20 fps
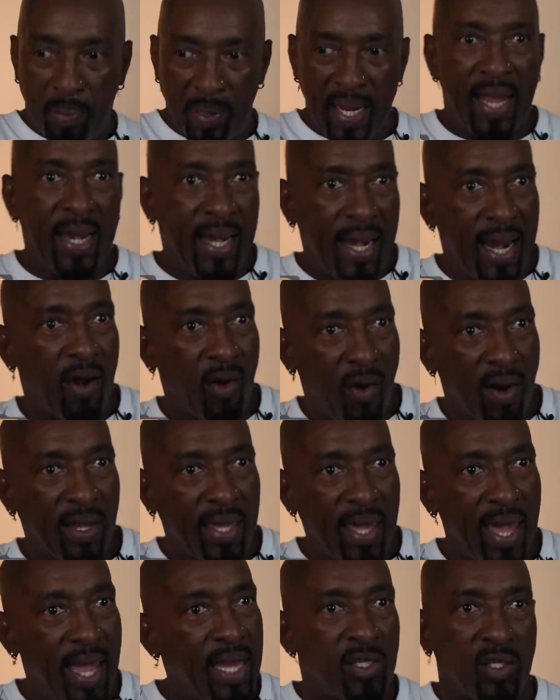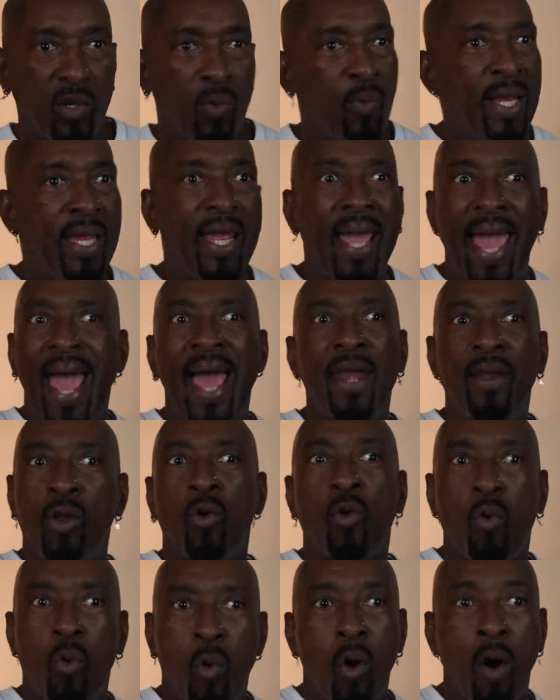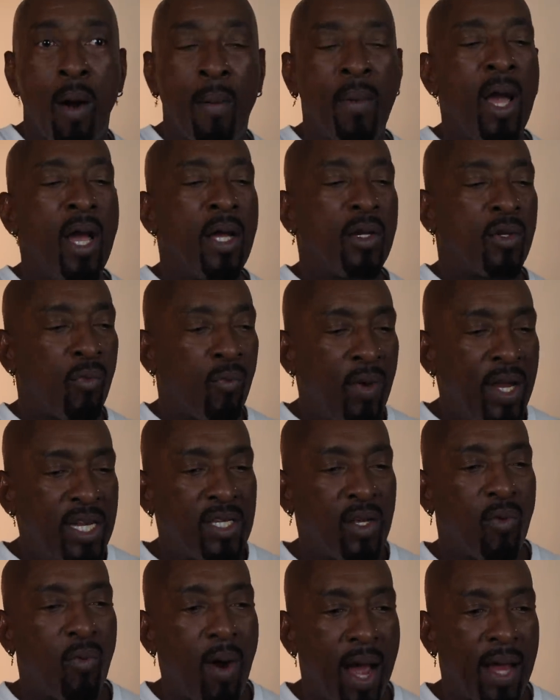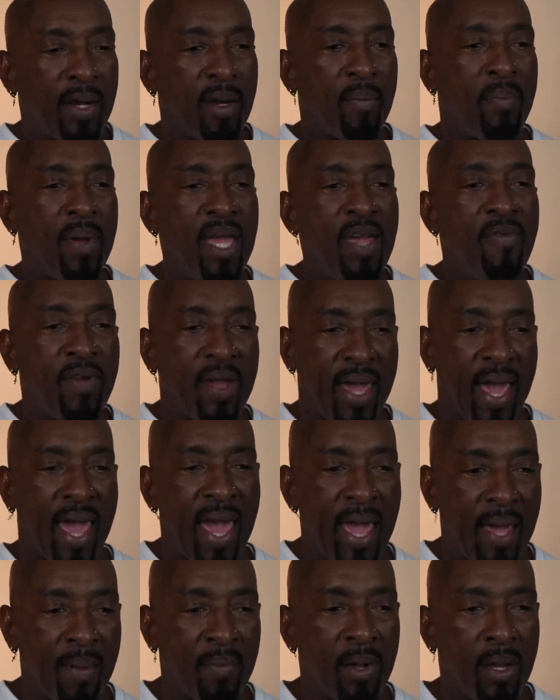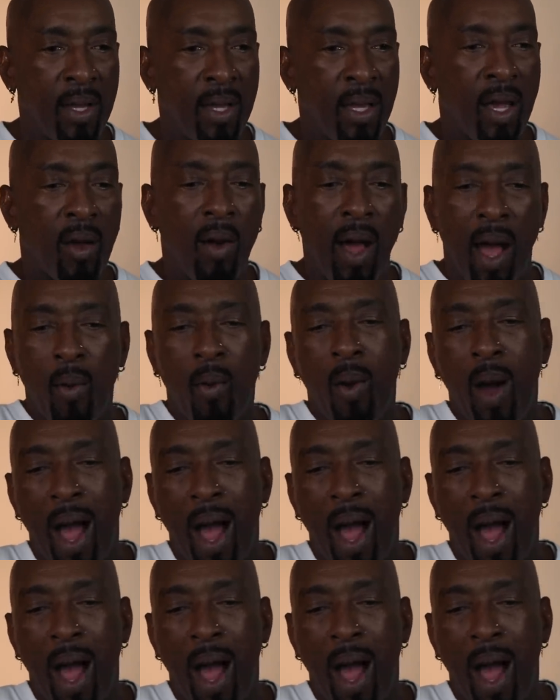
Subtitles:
playing in that arcade. So we had no quarrel. The reason why the beef came, I'm